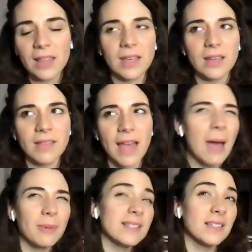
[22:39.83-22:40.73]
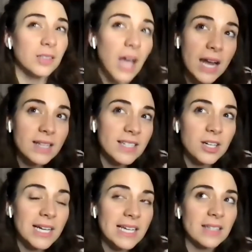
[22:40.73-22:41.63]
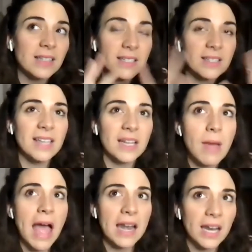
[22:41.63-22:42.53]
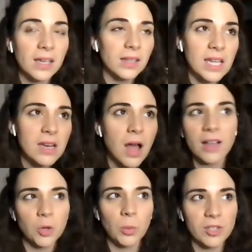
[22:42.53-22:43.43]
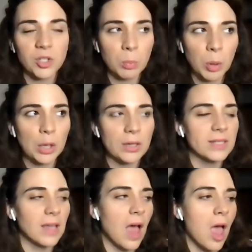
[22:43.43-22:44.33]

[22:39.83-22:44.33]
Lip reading: I think that happens in a lot of series, at least cinematically, not so much in books.